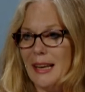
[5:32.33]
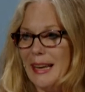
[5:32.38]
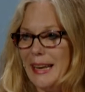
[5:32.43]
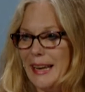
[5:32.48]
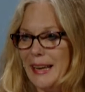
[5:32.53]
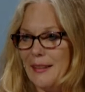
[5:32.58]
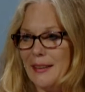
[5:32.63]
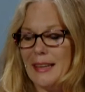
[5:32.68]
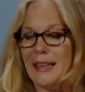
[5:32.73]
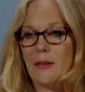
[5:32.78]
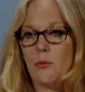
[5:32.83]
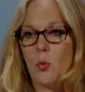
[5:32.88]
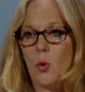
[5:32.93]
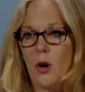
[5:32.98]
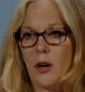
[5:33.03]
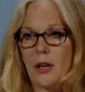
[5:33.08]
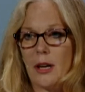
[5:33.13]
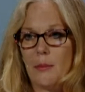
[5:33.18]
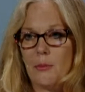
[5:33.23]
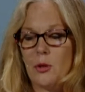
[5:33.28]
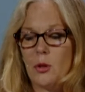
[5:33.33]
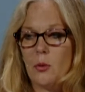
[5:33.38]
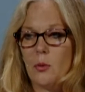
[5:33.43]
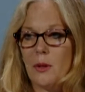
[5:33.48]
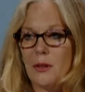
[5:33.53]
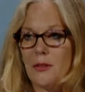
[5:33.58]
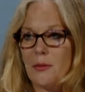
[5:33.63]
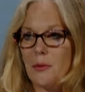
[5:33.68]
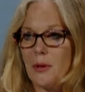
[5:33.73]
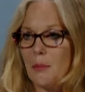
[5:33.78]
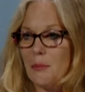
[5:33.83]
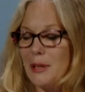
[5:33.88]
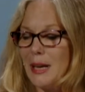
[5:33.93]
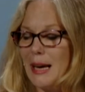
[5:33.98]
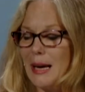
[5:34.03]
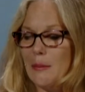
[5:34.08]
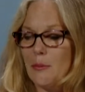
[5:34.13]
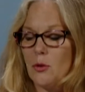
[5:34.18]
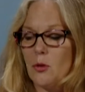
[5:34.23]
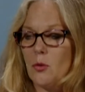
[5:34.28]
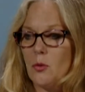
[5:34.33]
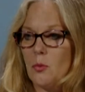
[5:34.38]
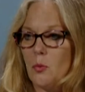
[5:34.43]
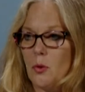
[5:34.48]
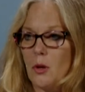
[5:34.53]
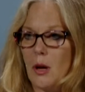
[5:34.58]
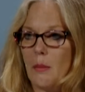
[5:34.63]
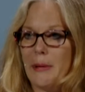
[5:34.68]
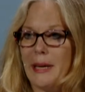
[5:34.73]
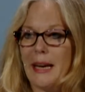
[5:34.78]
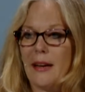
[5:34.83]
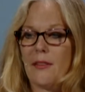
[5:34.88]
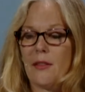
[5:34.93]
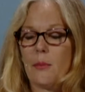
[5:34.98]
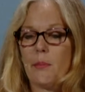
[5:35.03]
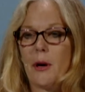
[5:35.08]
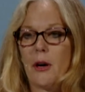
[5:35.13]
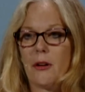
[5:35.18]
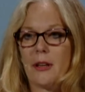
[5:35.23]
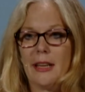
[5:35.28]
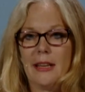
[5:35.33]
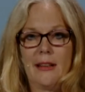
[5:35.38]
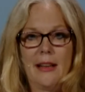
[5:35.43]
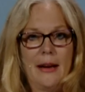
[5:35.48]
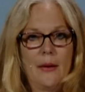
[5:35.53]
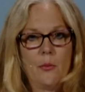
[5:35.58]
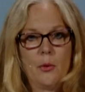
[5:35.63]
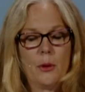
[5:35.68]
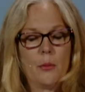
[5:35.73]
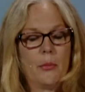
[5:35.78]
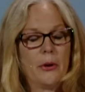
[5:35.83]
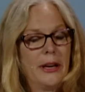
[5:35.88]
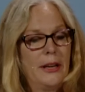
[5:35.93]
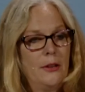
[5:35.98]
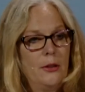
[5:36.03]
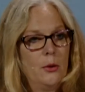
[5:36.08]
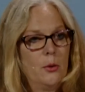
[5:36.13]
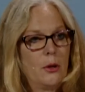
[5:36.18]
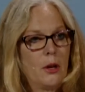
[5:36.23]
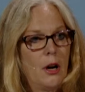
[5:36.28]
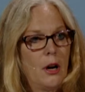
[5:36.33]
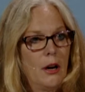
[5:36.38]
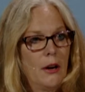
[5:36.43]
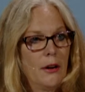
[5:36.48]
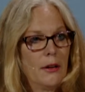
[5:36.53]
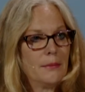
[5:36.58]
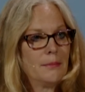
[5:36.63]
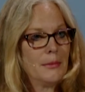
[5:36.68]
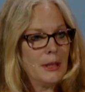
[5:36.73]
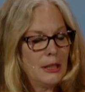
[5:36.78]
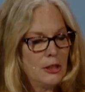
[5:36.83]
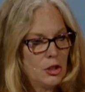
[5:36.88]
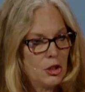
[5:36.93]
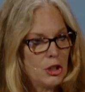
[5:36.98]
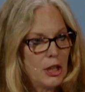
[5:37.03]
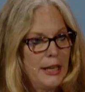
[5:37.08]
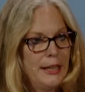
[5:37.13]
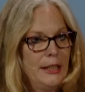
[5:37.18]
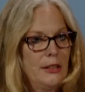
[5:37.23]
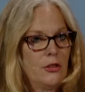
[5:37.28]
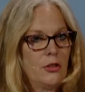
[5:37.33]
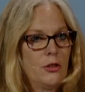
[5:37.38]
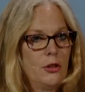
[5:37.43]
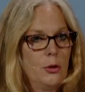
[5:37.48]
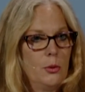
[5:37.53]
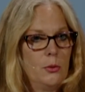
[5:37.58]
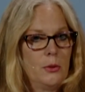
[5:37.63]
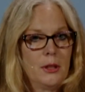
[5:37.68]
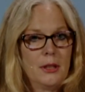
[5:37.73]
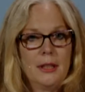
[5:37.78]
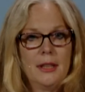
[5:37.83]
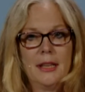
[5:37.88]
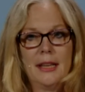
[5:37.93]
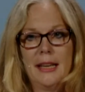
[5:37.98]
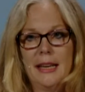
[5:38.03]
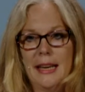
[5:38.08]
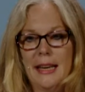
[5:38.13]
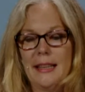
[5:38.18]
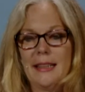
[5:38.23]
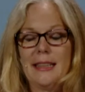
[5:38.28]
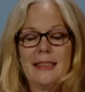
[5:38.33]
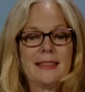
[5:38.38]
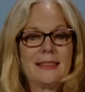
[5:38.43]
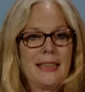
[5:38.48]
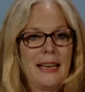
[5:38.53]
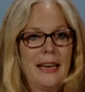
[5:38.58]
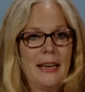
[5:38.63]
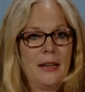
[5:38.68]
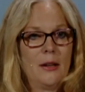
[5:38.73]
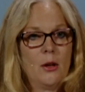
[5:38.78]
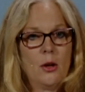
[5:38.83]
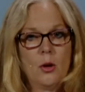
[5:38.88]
And they walk up to us sometimes, coming out of the parking lot with a brand new car and a shiny suit, and they say,